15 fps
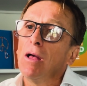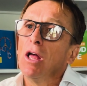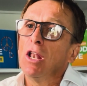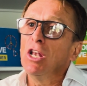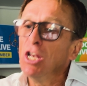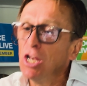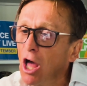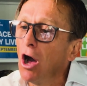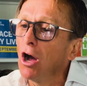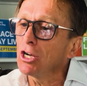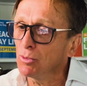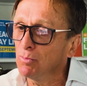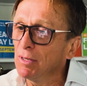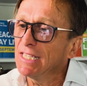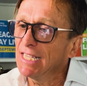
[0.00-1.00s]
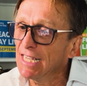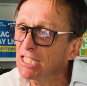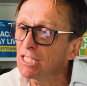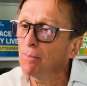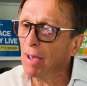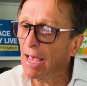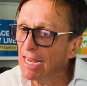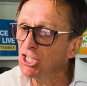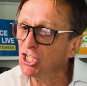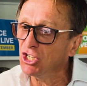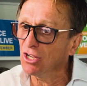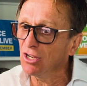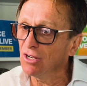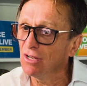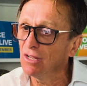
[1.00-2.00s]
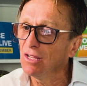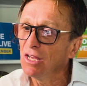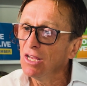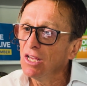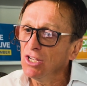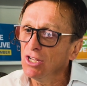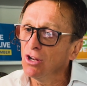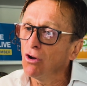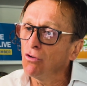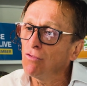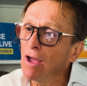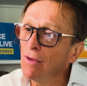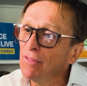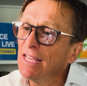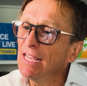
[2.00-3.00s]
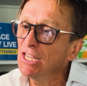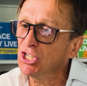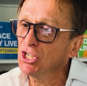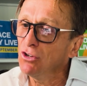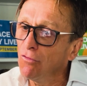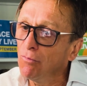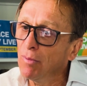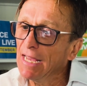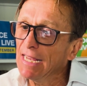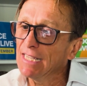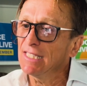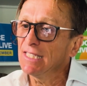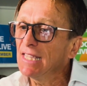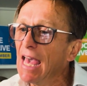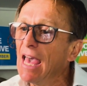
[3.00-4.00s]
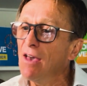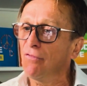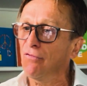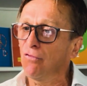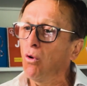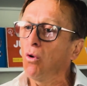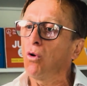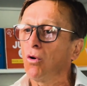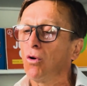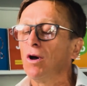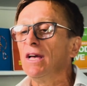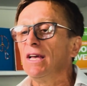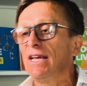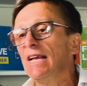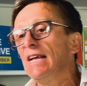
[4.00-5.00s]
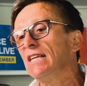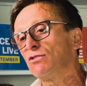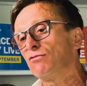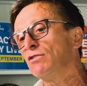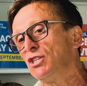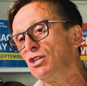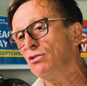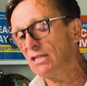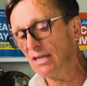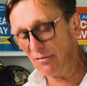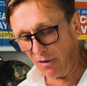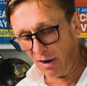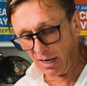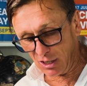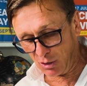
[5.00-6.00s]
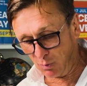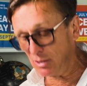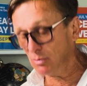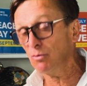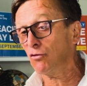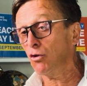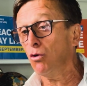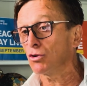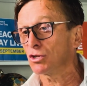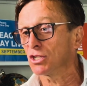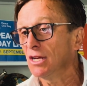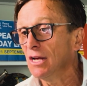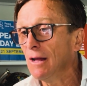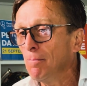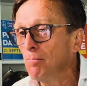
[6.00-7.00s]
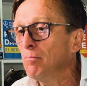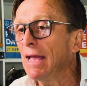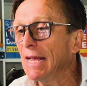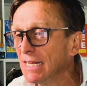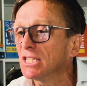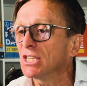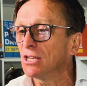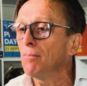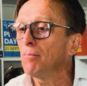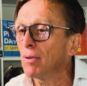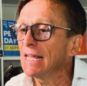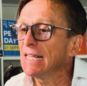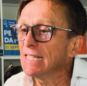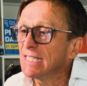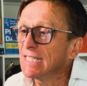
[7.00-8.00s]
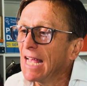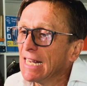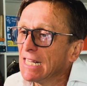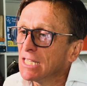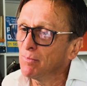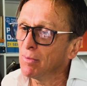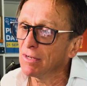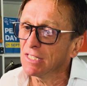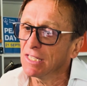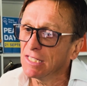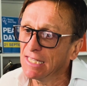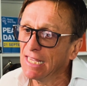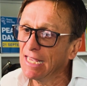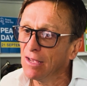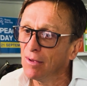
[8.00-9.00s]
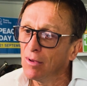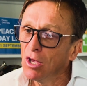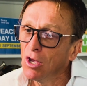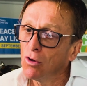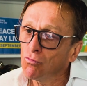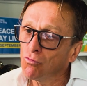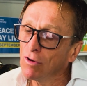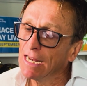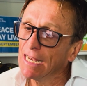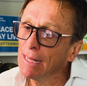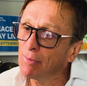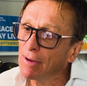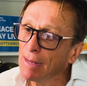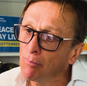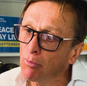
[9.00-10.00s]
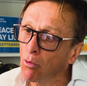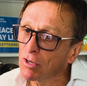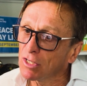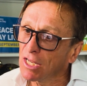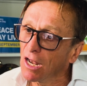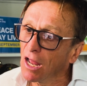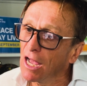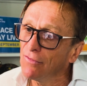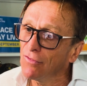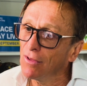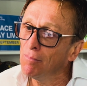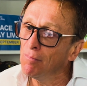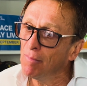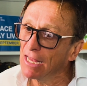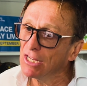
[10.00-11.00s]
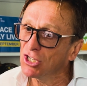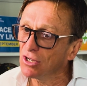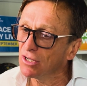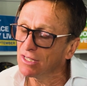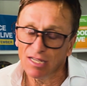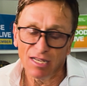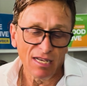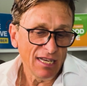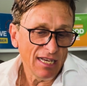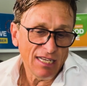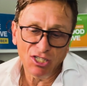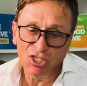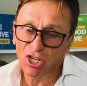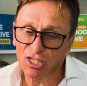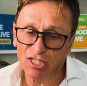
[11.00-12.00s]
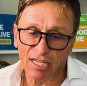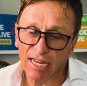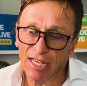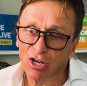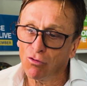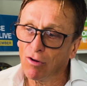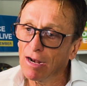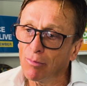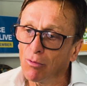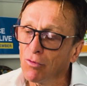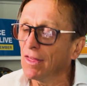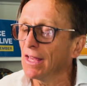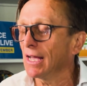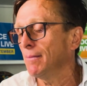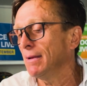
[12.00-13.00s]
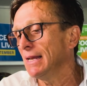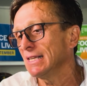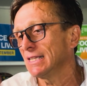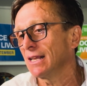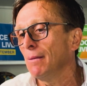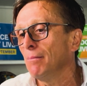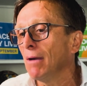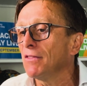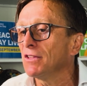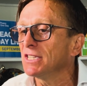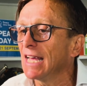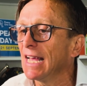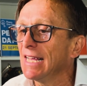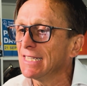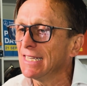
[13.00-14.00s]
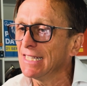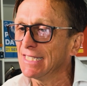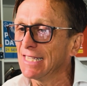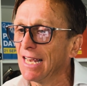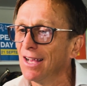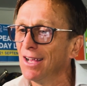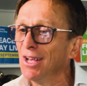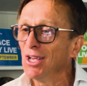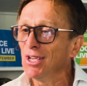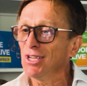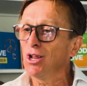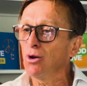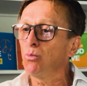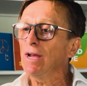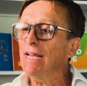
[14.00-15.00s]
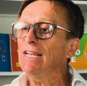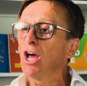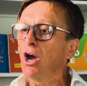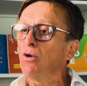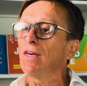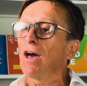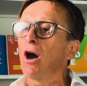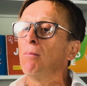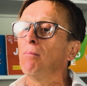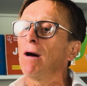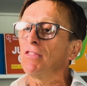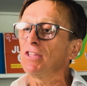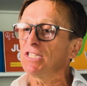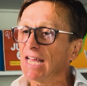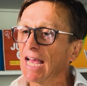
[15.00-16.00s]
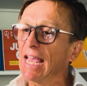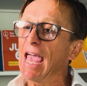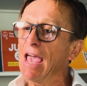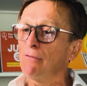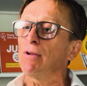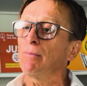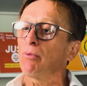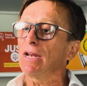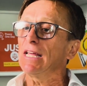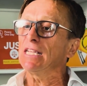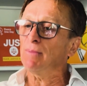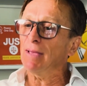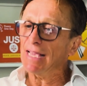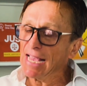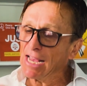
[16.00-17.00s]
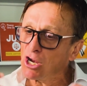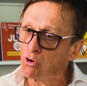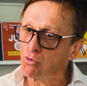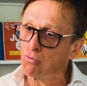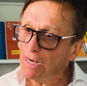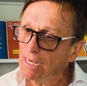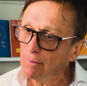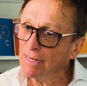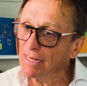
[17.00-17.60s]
large participation, around the issue of peace, therefore, is reducing violence, which of course makes complete sense. But to see it really be brought to life and measured is just an incredible thing. I mean, it's like Mother's Day, isn't it, Scilla? We know that on Mother's Day, everybody is being incredibly